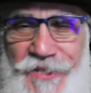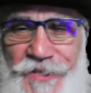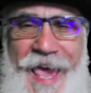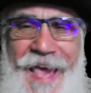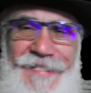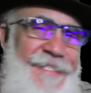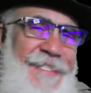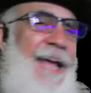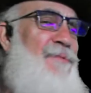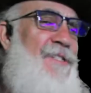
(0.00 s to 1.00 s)

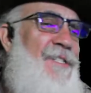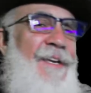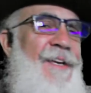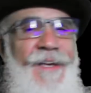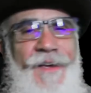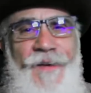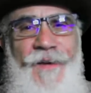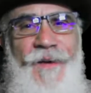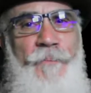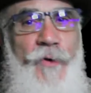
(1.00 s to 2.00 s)
S-types,
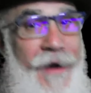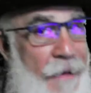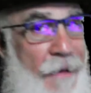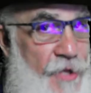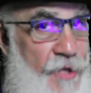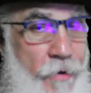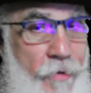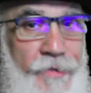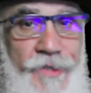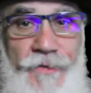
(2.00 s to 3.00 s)
perhaps
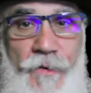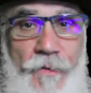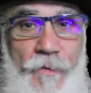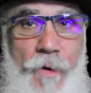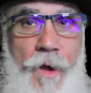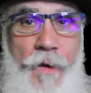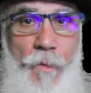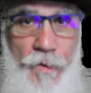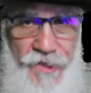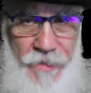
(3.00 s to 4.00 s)
those
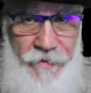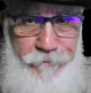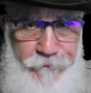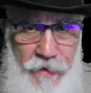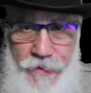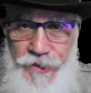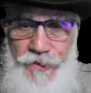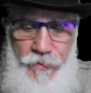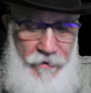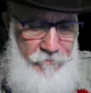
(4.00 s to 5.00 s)
were some of the first
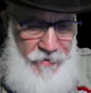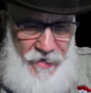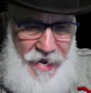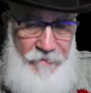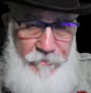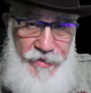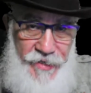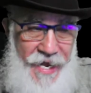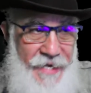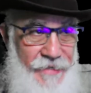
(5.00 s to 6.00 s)
to have been
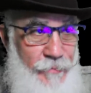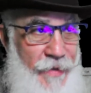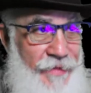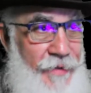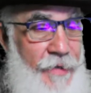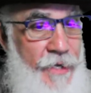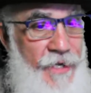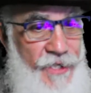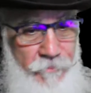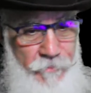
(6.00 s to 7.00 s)
hybridized with
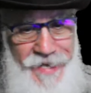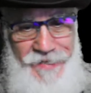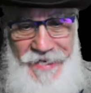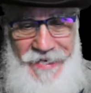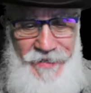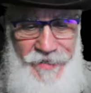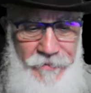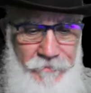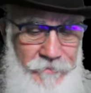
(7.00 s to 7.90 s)
chimpanzees.